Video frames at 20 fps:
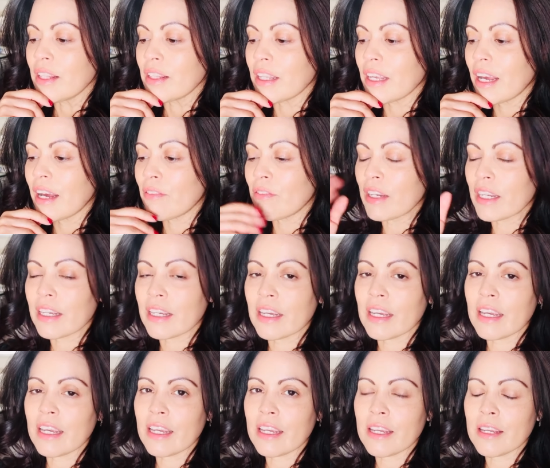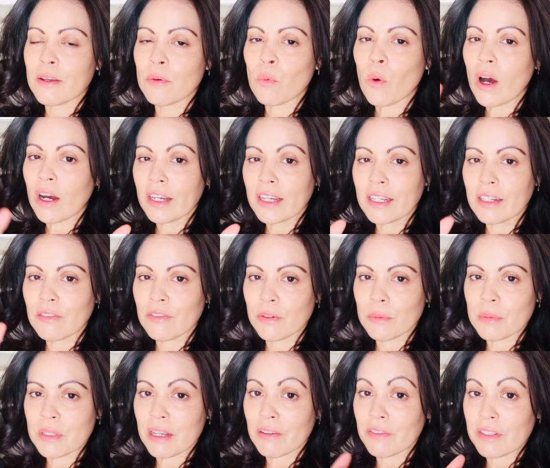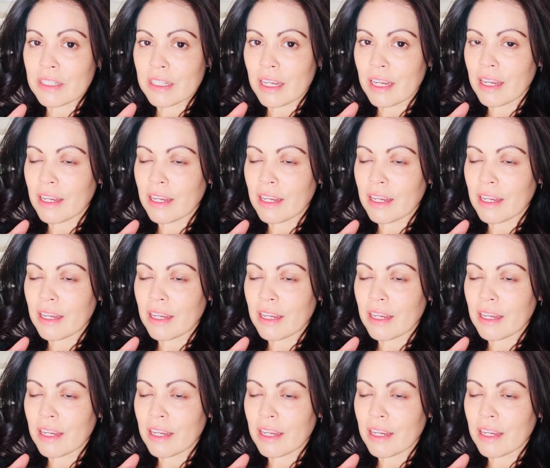they have like a walk-in from 7 to